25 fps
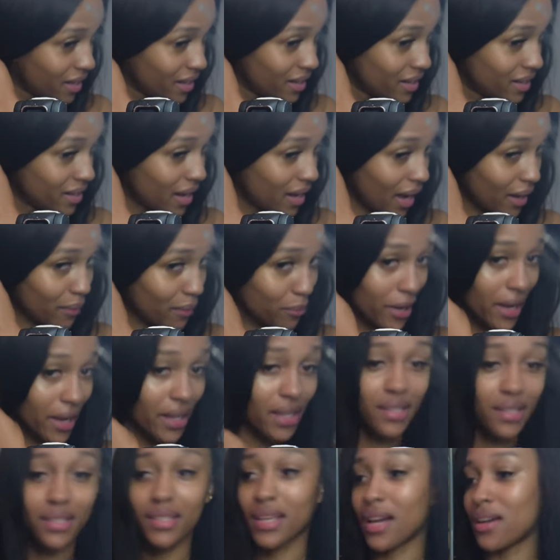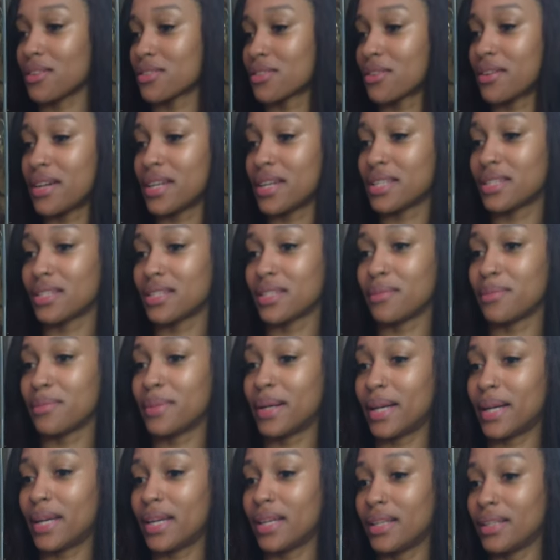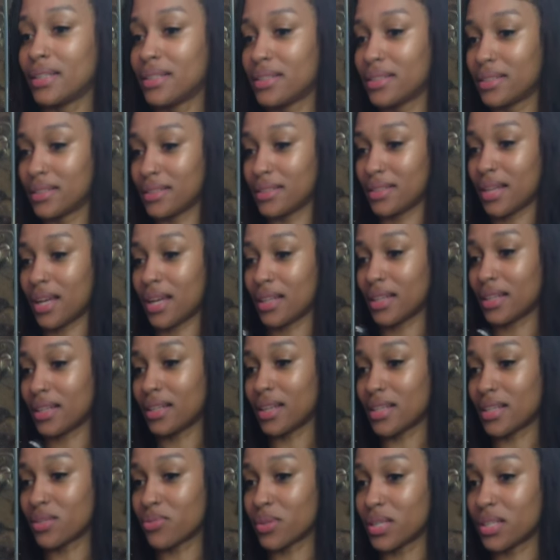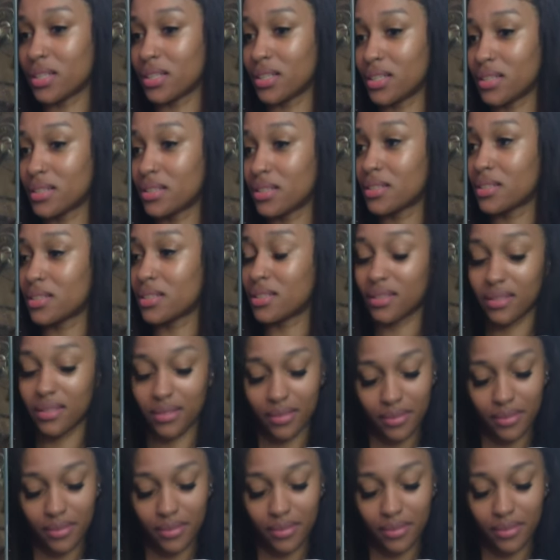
Neck breaking sounds crazy, but I think that's what it is.